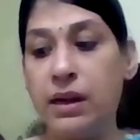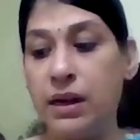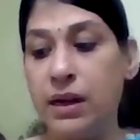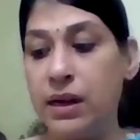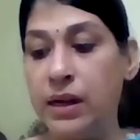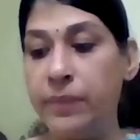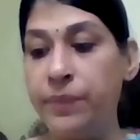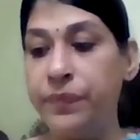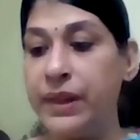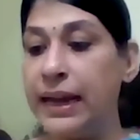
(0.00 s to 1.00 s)

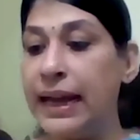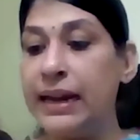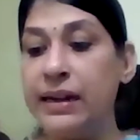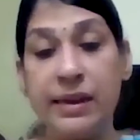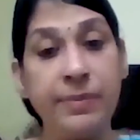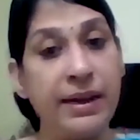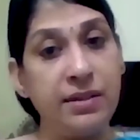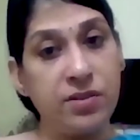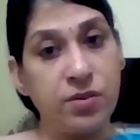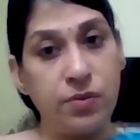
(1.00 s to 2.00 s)
and MIT
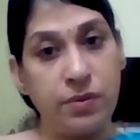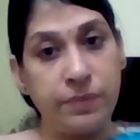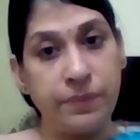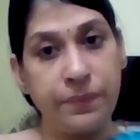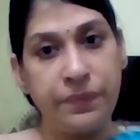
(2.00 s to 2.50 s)
Sloan.